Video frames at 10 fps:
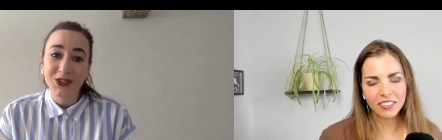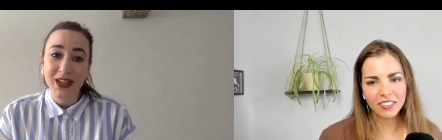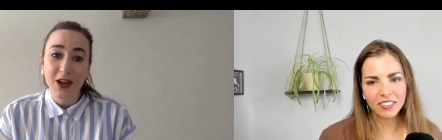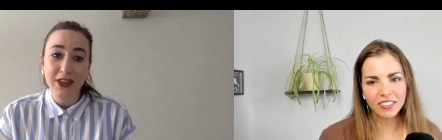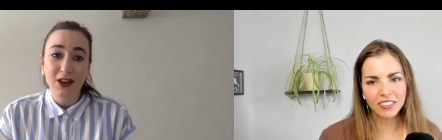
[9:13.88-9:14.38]

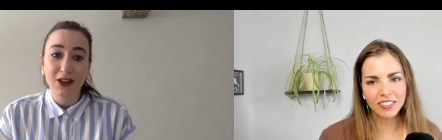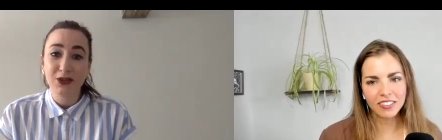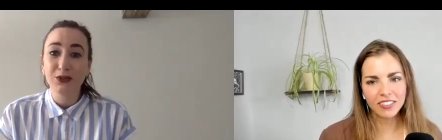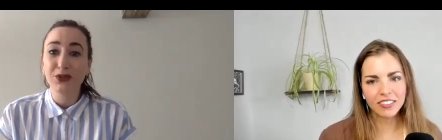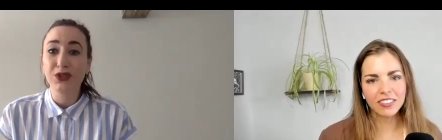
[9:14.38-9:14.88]
Speaker 1: out there
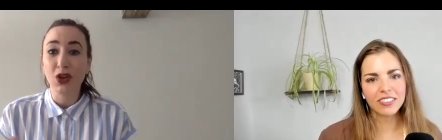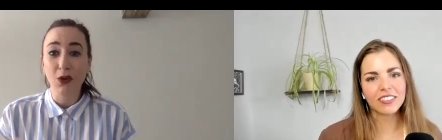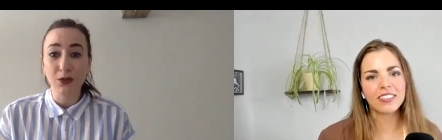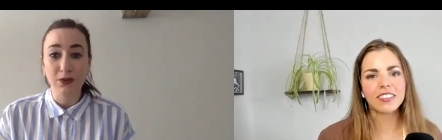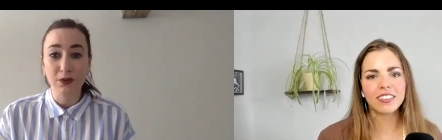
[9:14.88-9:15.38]
who
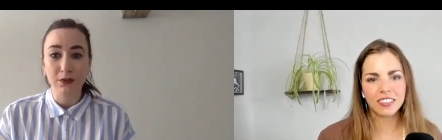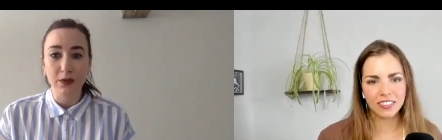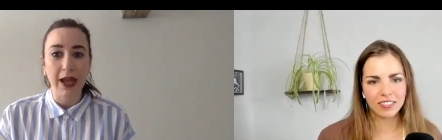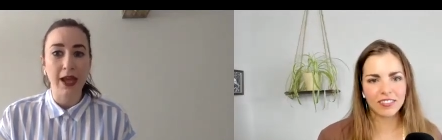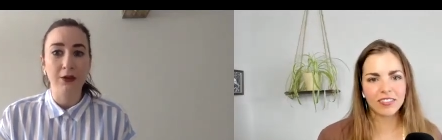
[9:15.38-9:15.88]
don't
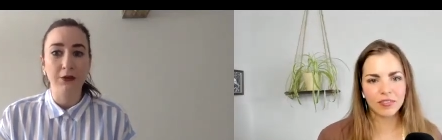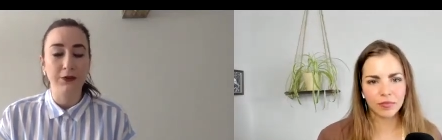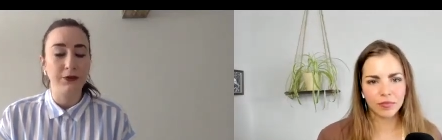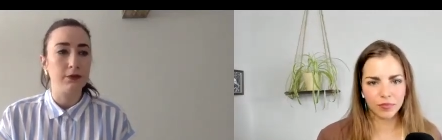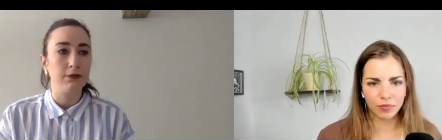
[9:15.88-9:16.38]
have
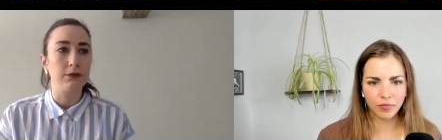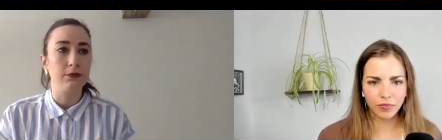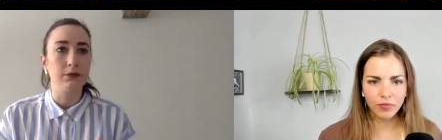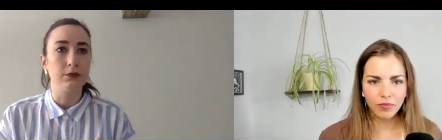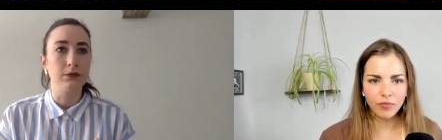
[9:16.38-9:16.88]

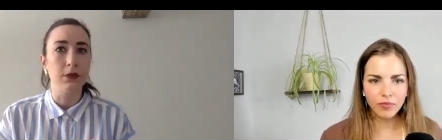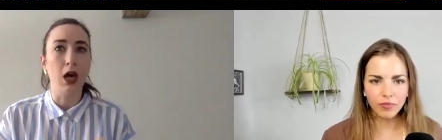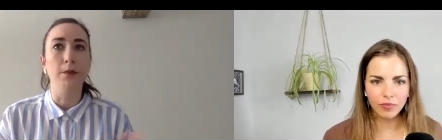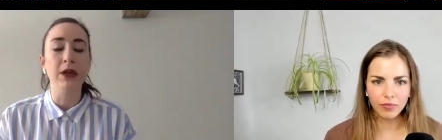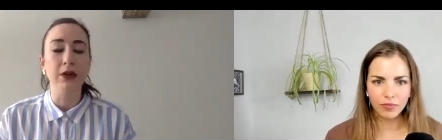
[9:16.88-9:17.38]

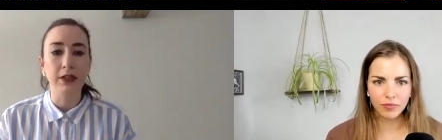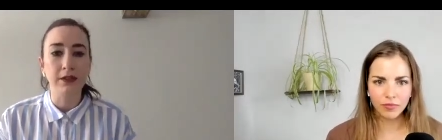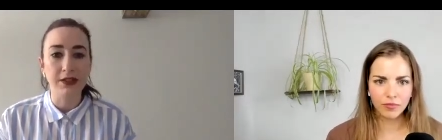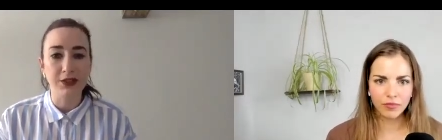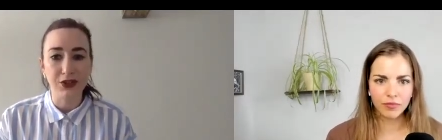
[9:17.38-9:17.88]
1 million
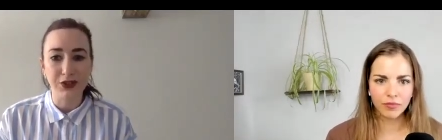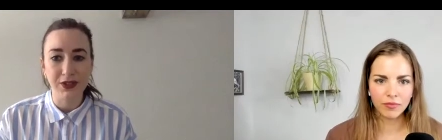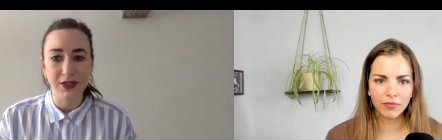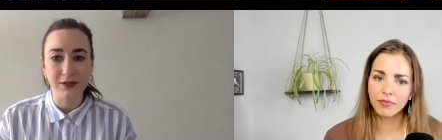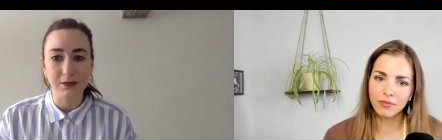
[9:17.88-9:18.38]

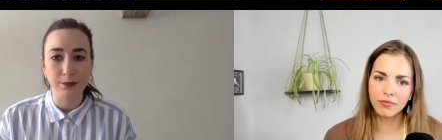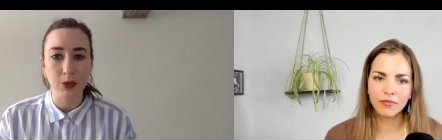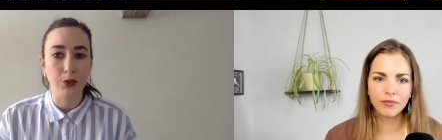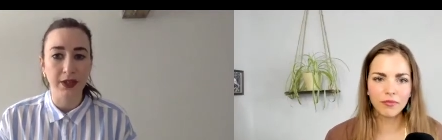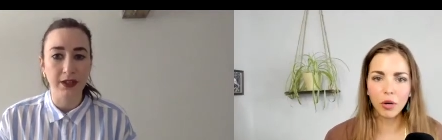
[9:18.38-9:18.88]
listeners per
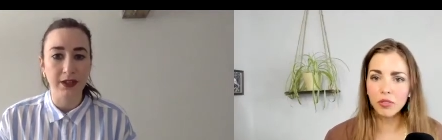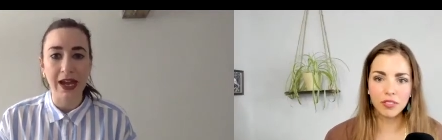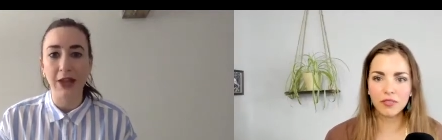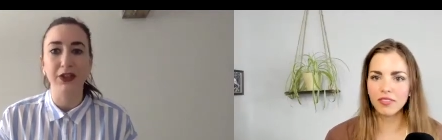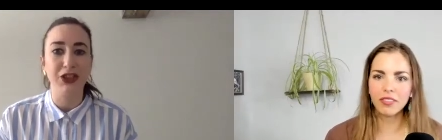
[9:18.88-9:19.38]
week
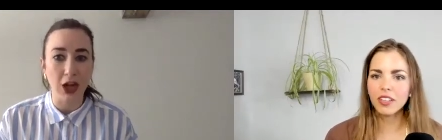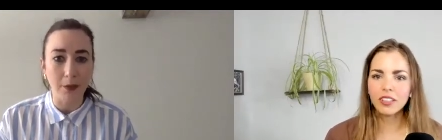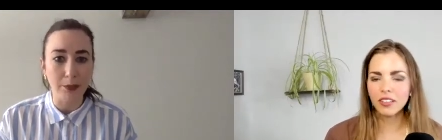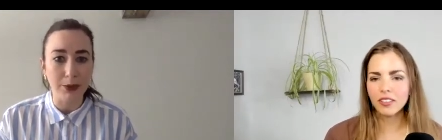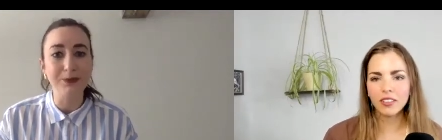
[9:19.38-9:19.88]
at the
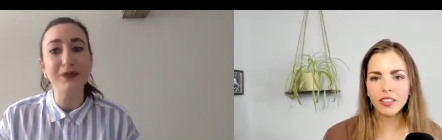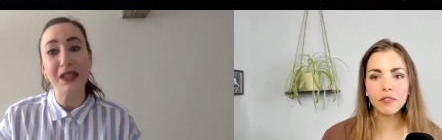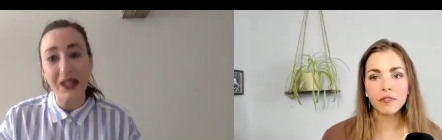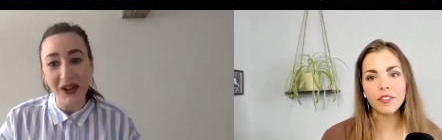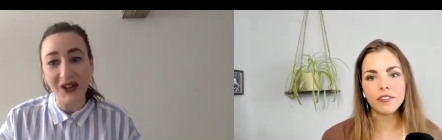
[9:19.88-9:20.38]
top.
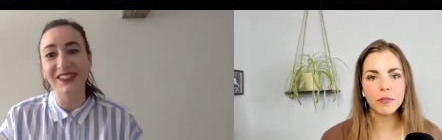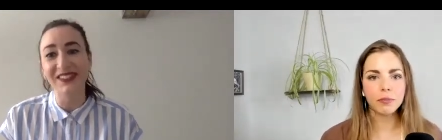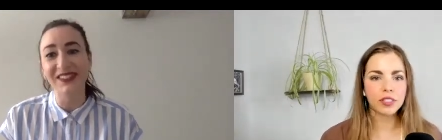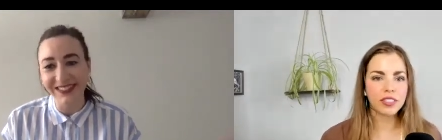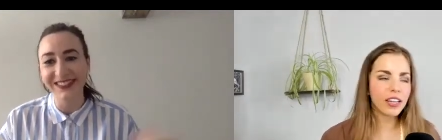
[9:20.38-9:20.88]

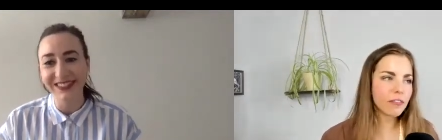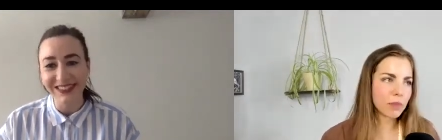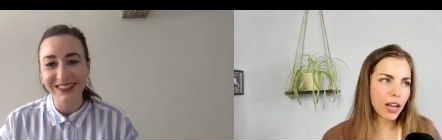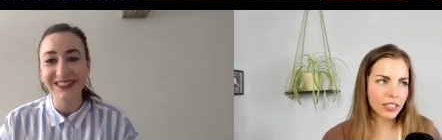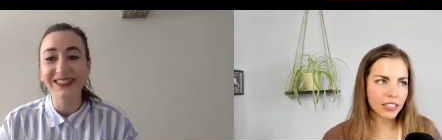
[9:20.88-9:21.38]
Speaker 2: 50% of
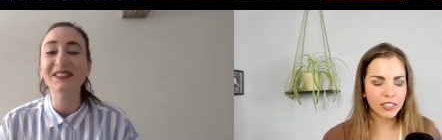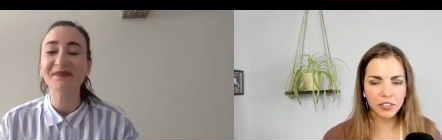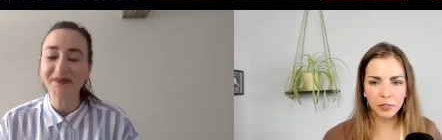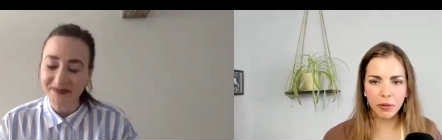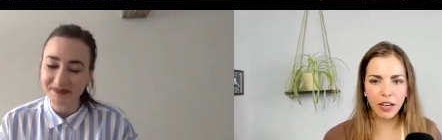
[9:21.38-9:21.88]

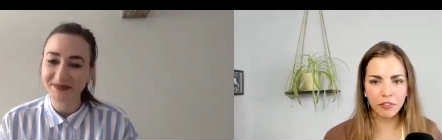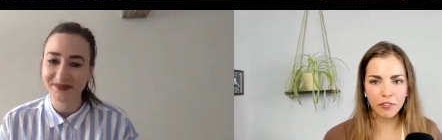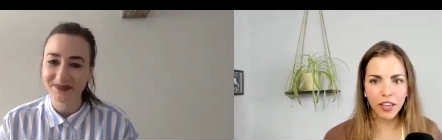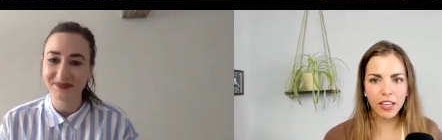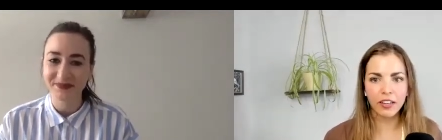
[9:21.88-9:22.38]
podcasters pod
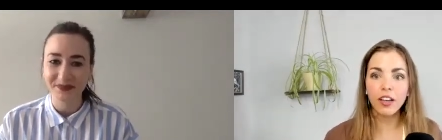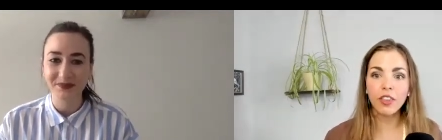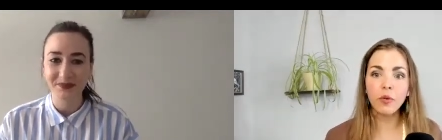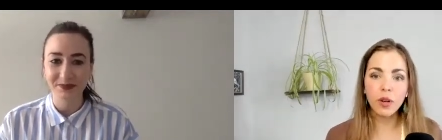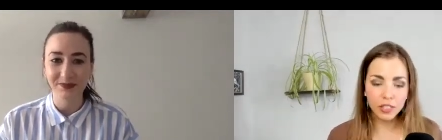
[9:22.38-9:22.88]
fade.
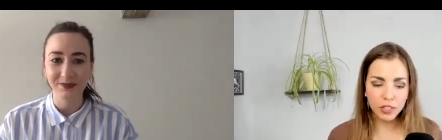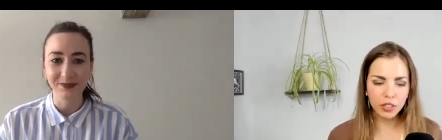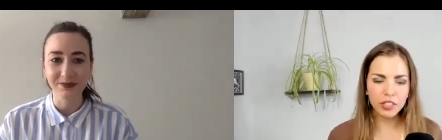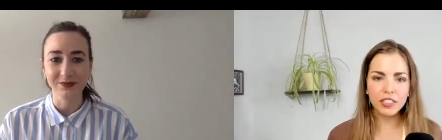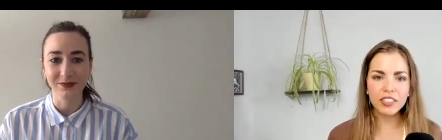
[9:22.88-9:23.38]
The ones who
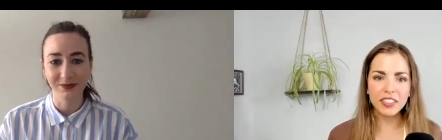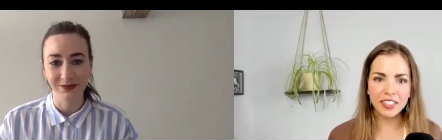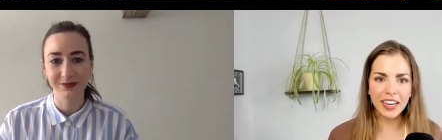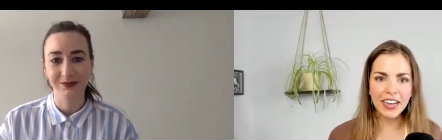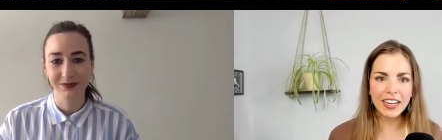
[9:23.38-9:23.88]
are still
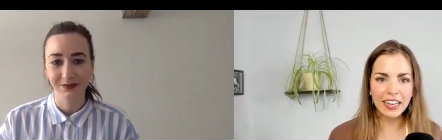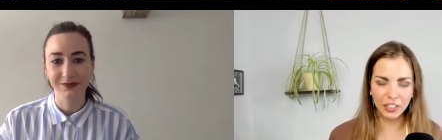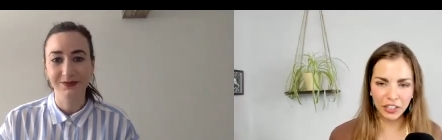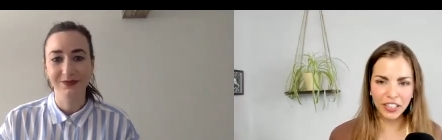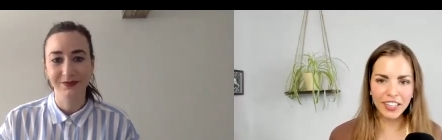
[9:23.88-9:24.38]
standing
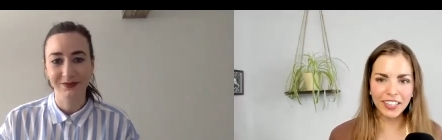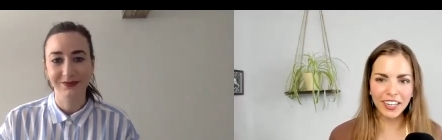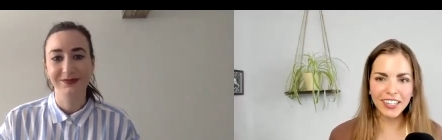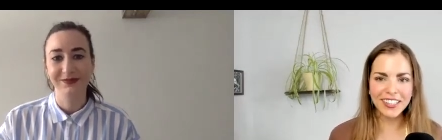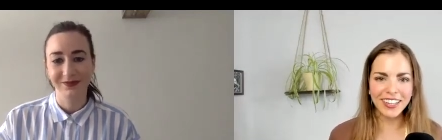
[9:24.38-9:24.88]
and creating
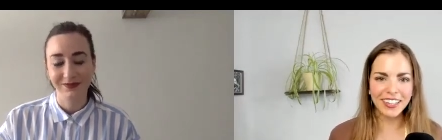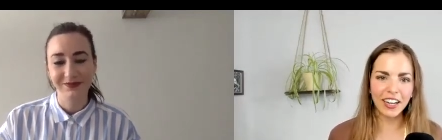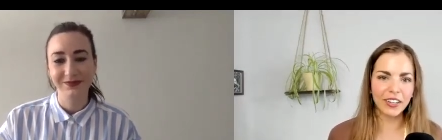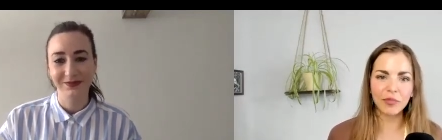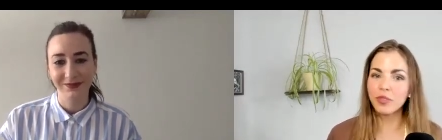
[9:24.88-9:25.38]
content
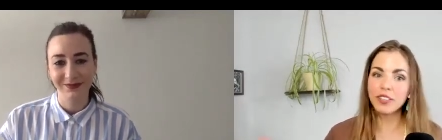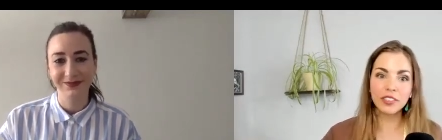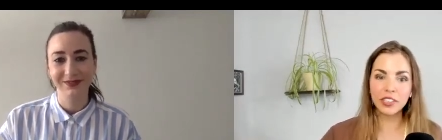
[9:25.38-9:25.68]
on whatever their